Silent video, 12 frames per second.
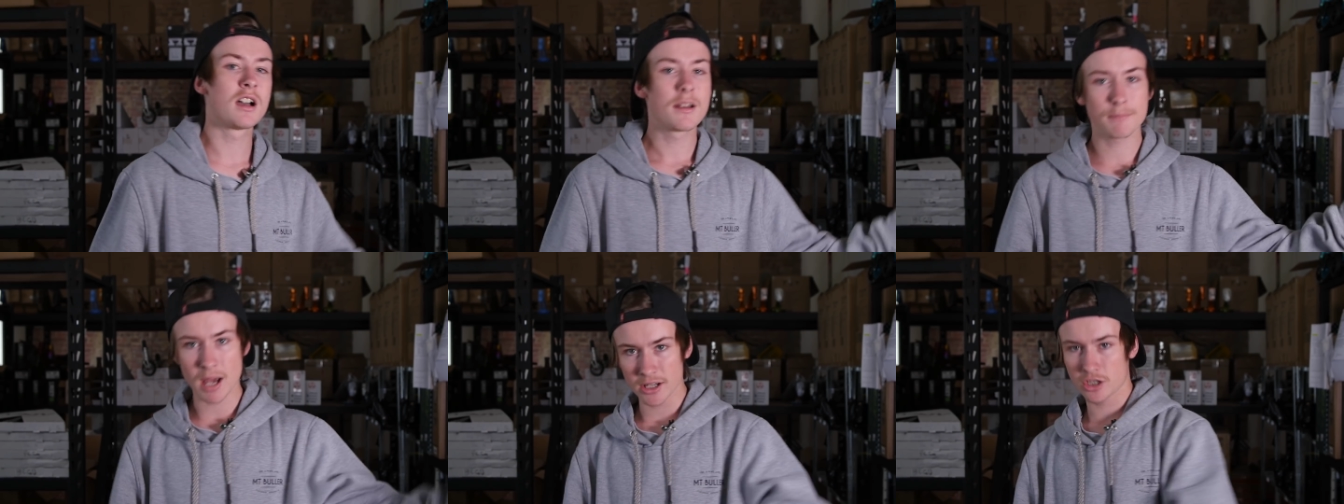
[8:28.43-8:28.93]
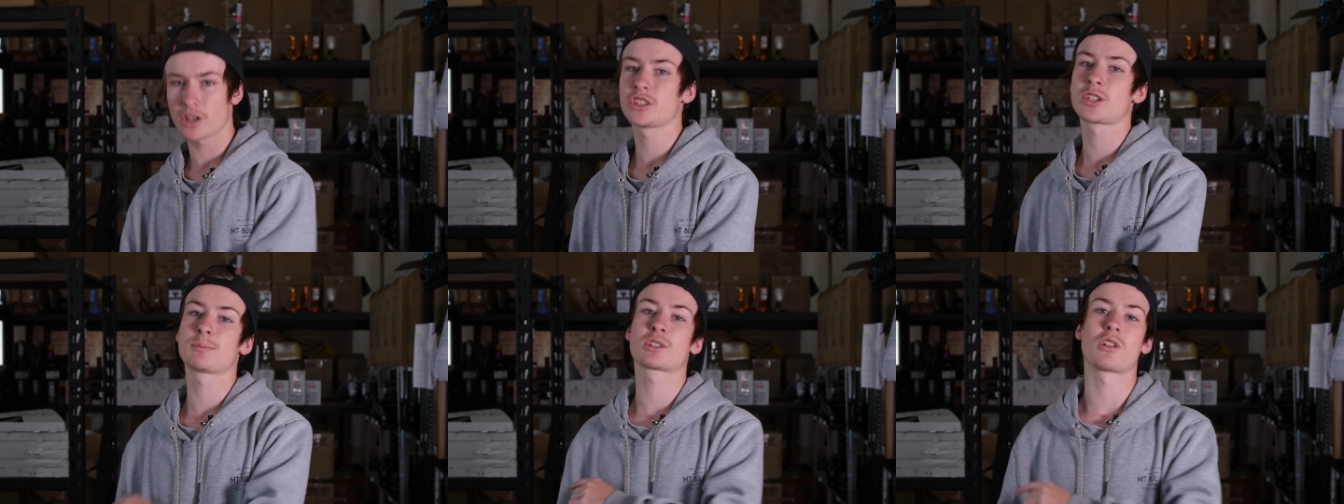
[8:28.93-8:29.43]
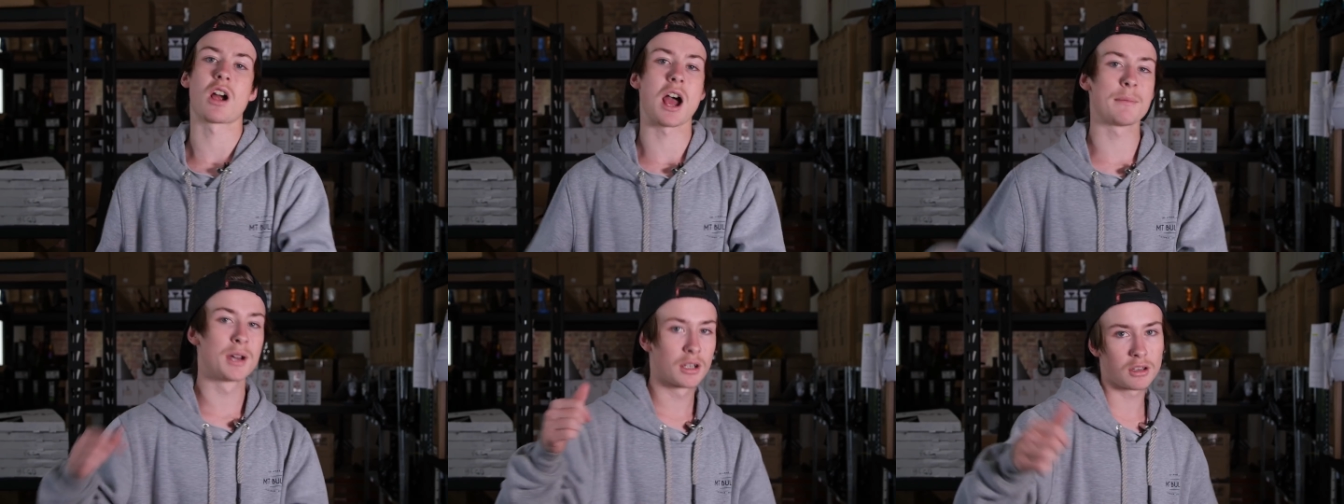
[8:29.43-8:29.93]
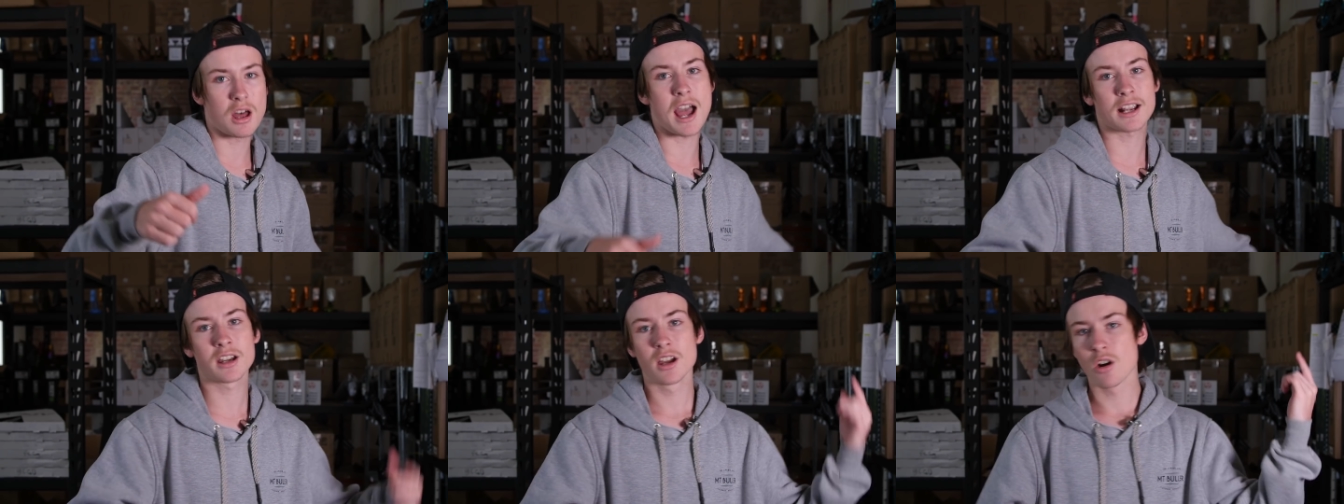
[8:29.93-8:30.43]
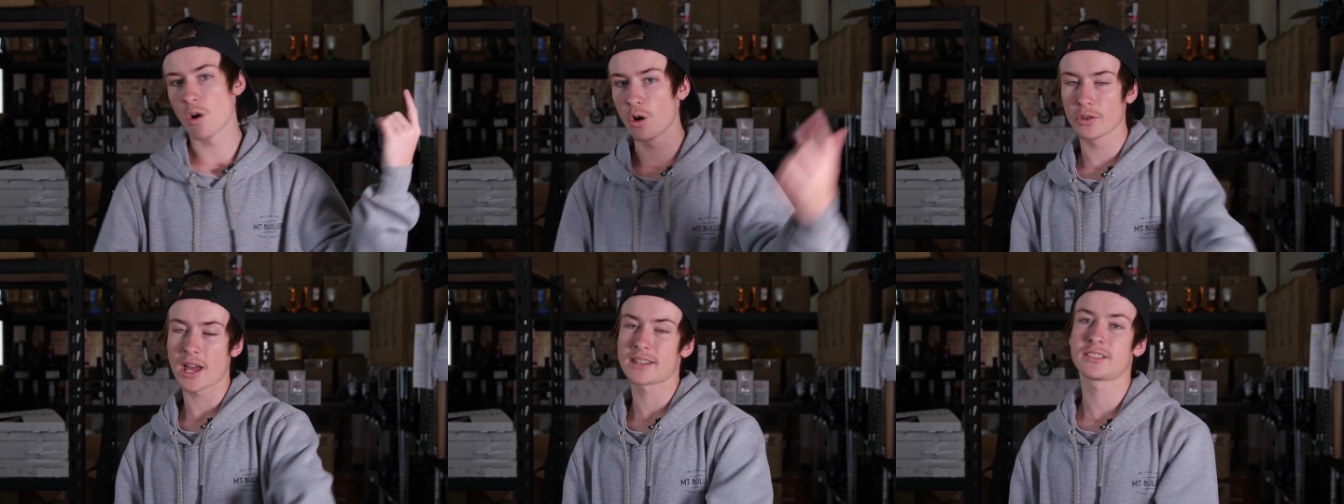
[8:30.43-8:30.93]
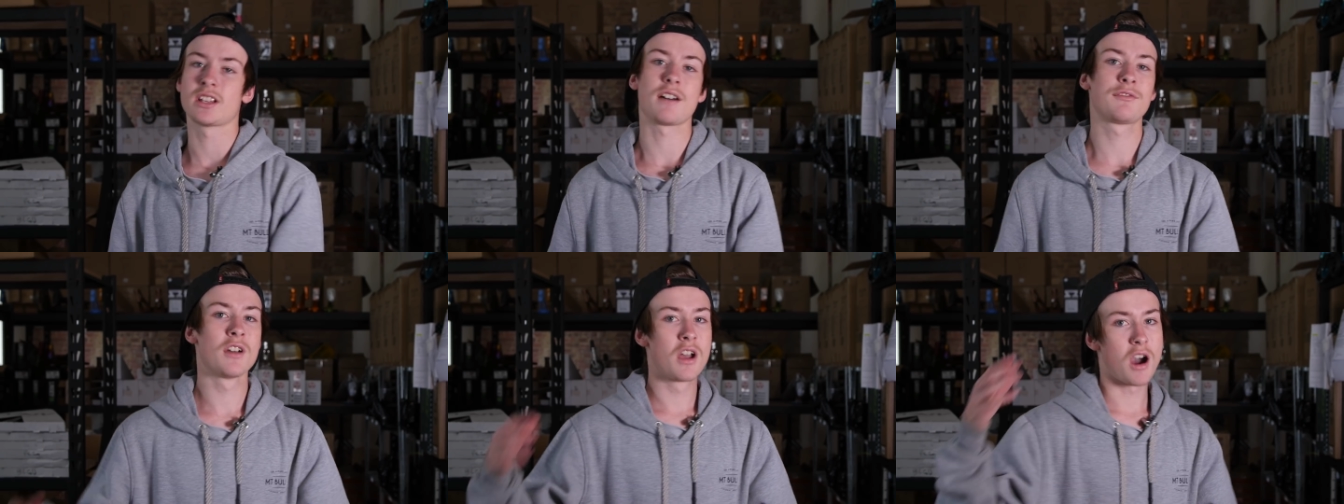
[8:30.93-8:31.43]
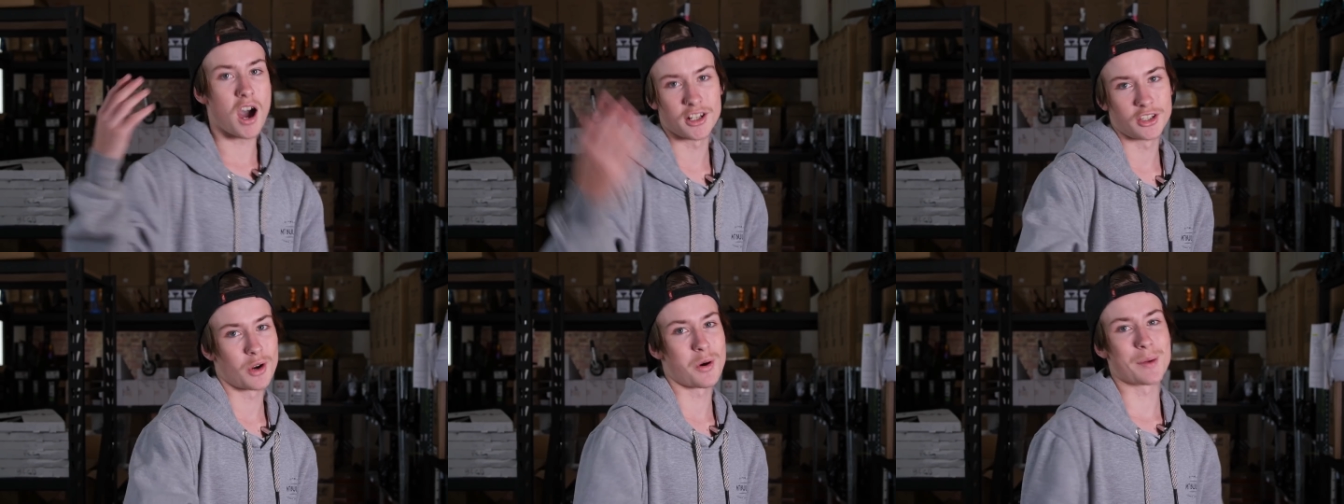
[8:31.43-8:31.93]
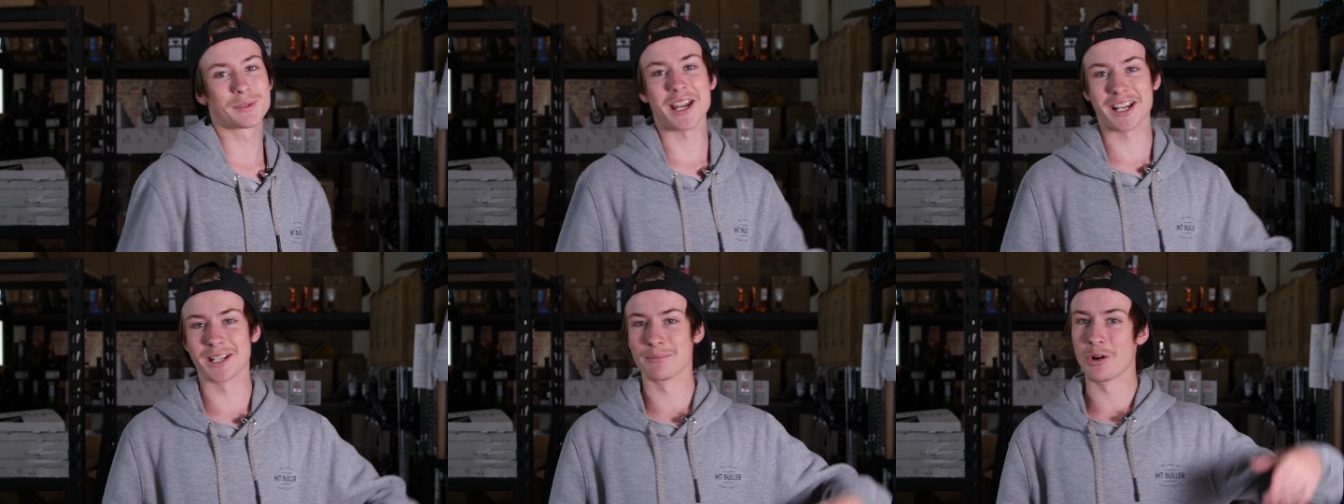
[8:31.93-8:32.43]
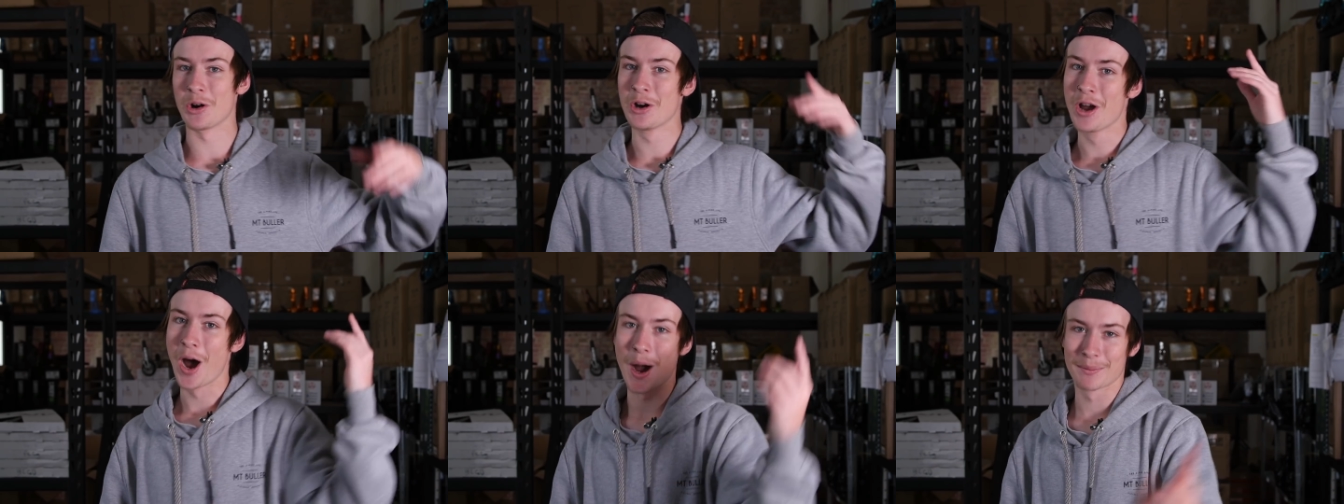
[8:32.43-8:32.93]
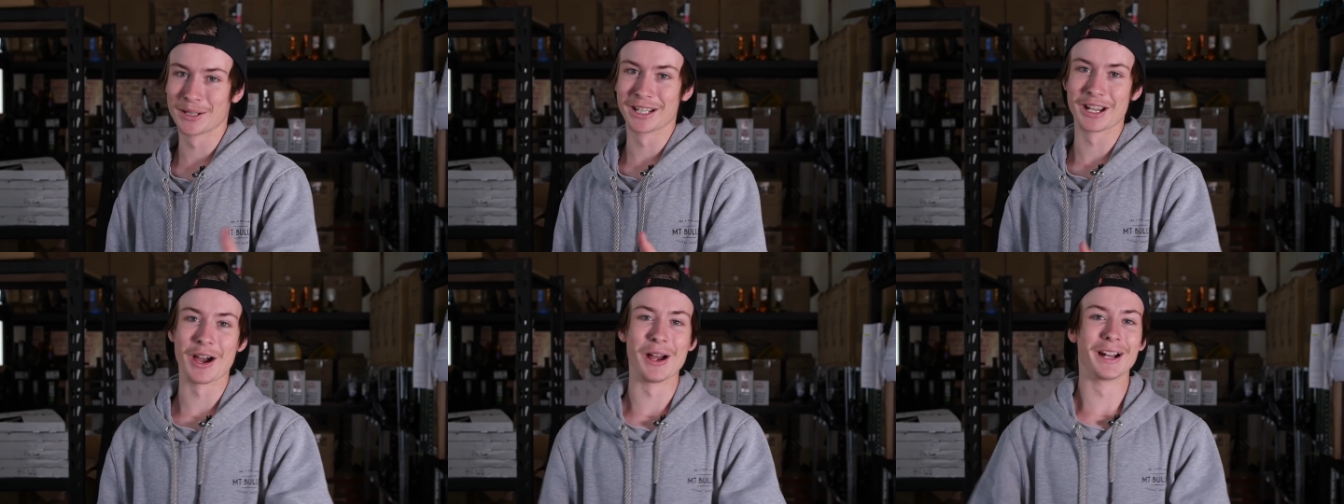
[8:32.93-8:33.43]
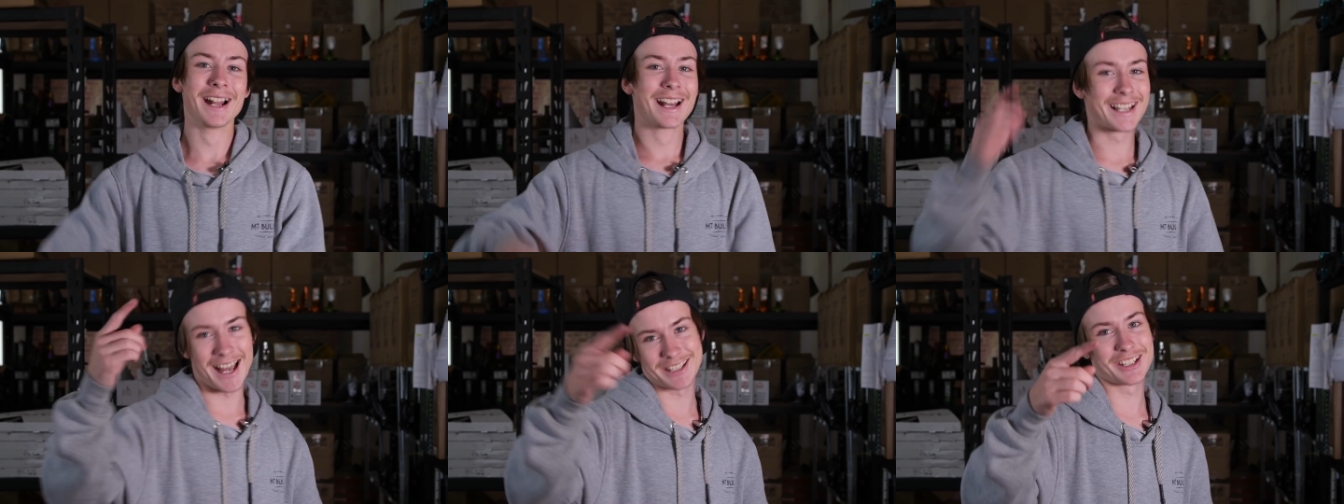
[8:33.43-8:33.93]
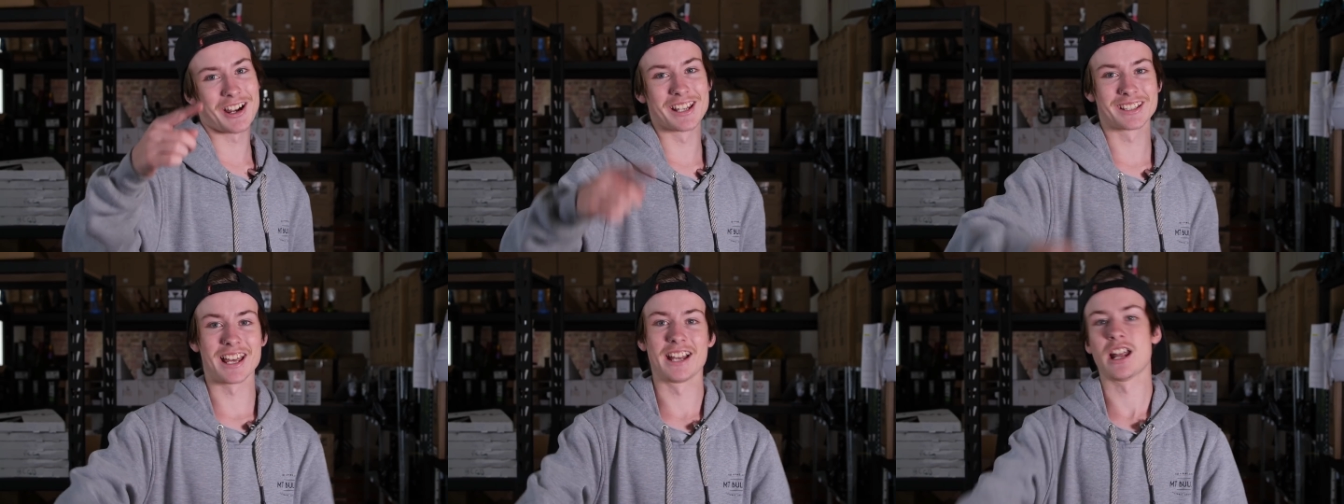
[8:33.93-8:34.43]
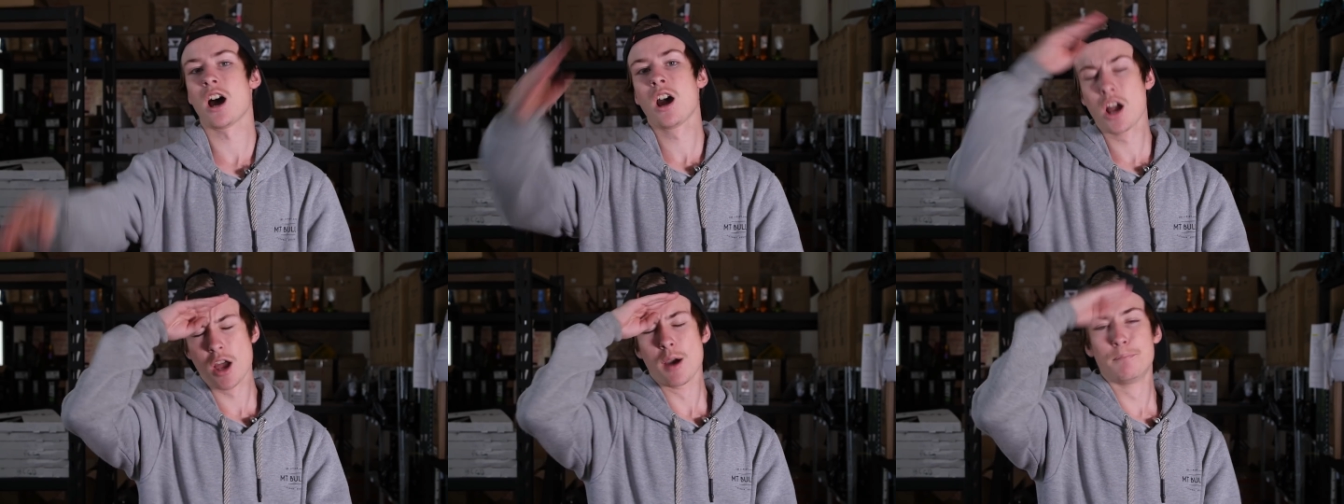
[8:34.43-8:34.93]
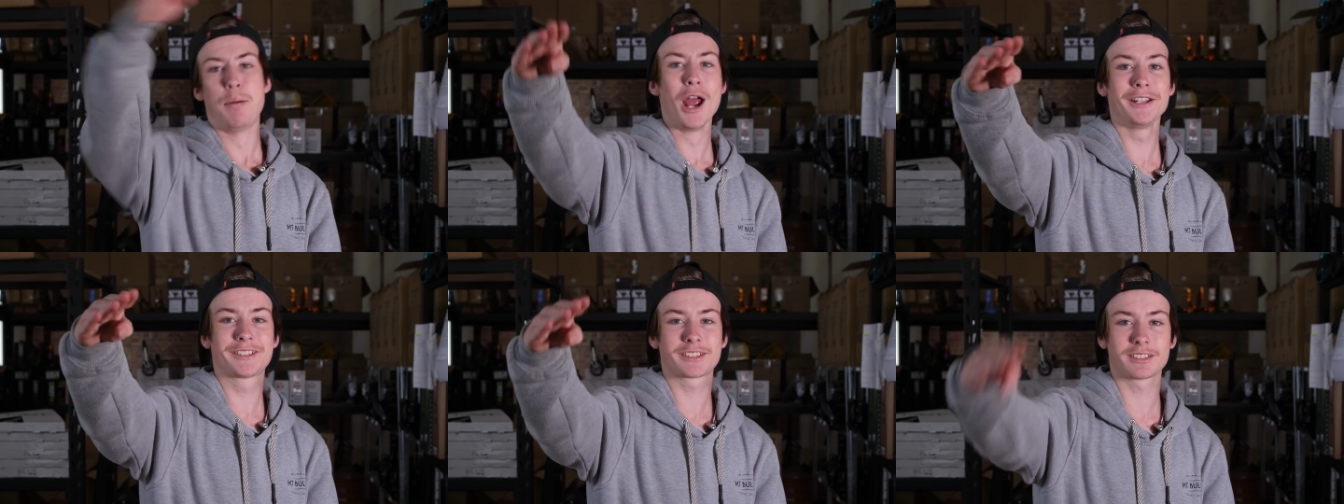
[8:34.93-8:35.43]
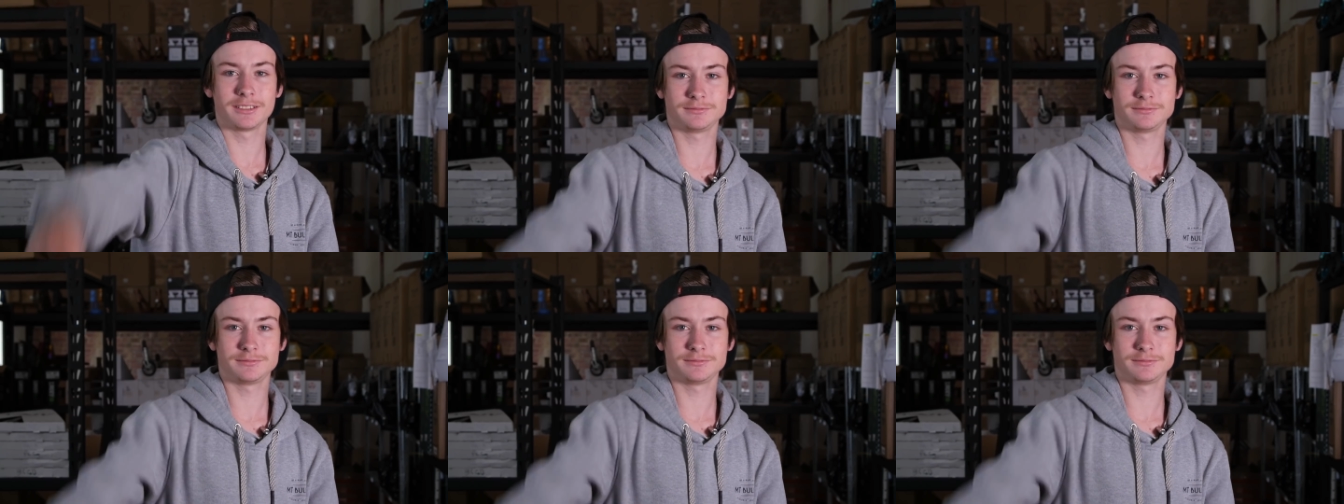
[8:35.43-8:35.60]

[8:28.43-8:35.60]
Make sure you subscribe, like, all that stuff. I don't know what I'm saying anymore. I'm gonna go. Catch you guys later. Peace!